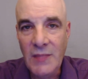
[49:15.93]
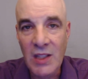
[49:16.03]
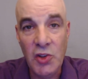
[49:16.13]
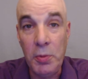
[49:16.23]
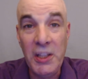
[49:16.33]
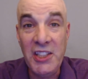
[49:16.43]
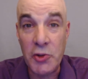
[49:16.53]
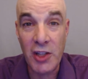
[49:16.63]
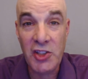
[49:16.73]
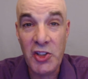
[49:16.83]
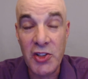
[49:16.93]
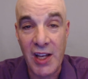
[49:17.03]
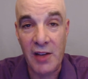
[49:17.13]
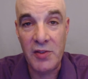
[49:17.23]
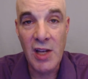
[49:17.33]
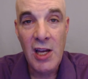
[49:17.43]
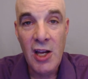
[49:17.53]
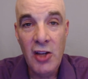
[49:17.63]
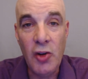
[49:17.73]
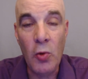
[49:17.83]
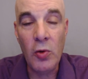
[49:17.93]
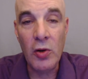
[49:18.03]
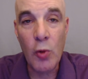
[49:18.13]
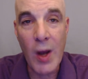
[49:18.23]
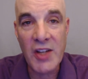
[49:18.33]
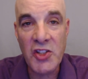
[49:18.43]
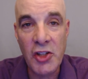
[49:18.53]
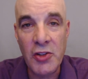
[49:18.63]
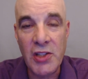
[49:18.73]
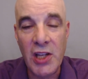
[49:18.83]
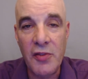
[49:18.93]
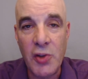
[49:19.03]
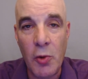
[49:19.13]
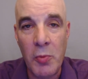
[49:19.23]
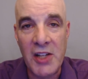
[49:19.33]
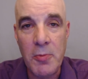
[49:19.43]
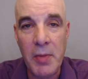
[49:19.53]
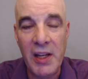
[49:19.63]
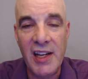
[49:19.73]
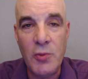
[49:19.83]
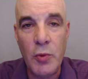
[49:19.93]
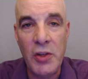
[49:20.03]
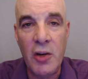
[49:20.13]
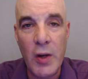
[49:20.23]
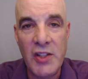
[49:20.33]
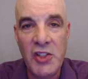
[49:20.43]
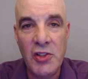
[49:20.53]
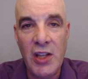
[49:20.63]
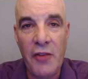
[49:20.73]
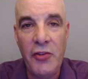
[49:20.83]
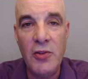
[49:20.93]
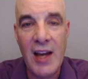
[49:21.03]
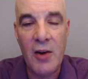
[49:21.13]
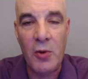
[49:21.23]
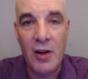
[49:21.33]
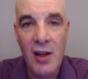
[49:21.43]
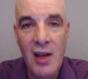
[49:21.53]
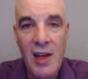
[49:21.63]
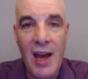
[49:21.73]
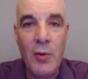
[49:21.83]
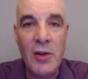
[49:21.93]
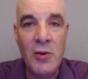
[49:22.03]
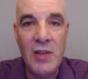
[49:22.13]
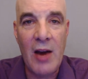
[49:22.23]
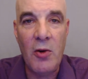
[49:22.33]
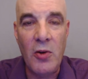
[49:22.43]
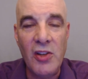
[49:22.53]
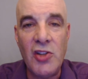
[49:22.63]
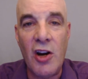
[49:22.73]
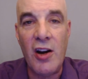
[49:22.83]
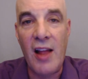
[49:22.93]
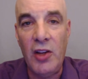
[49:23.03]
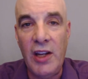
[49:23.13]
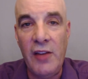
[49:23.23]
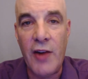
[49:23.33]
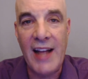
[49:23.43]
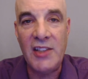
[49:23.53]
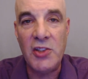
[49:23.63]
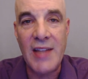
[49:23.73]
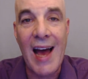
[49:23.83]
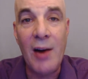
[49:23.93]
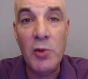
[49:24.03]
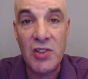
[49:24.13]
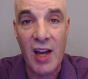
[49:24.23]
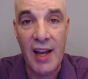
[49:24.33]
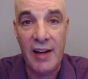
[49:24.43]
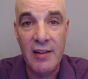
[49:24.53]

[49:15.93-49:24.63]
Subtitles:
So please trust yourselves. Don't question yourself so much because when you question yourself, you doubt. And when you doubt, you start looking for answers outside.